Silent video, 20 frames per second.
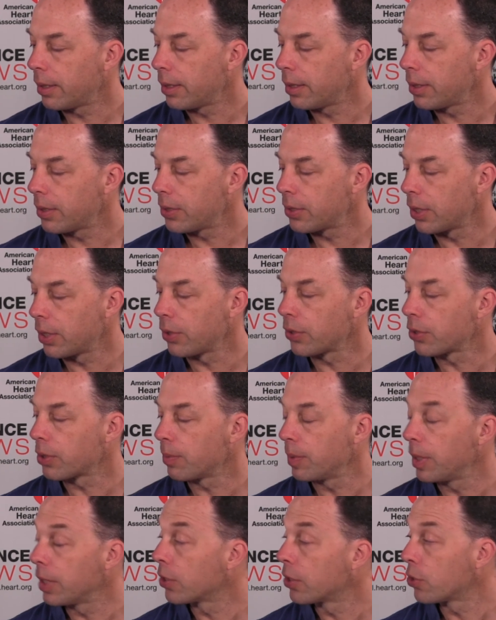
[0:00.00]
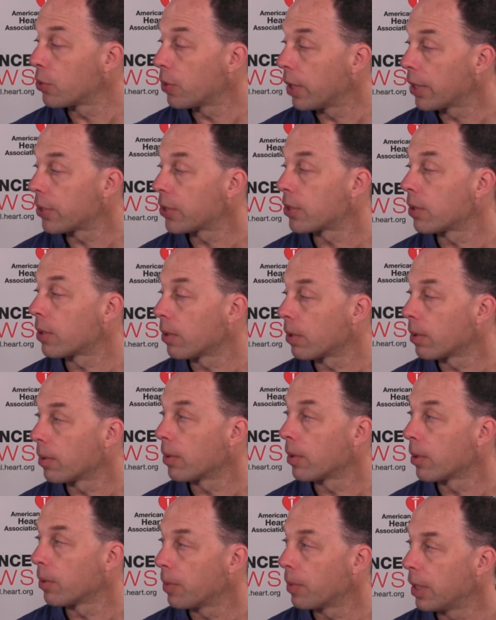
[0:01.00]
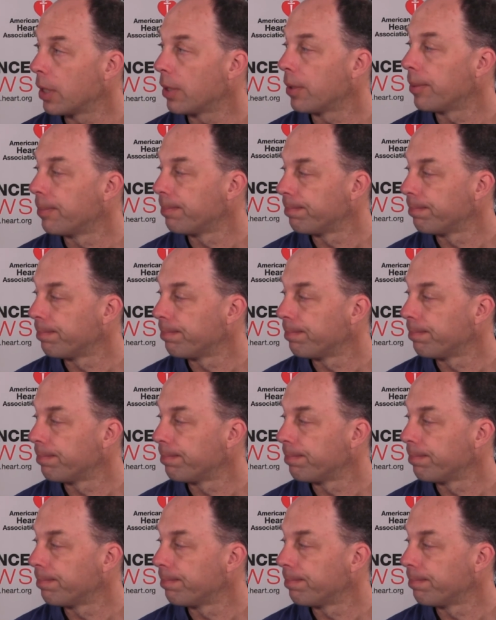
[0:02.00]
cells are being stressed or ill.